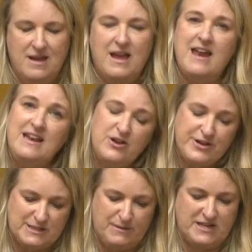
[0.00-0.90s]
And in her
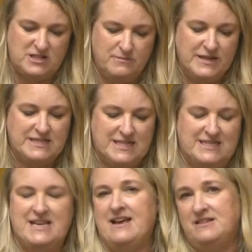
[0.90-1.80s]
speech, the Minister
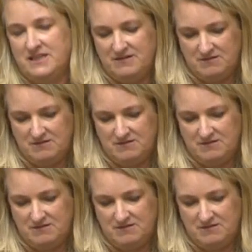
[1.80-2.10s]
said,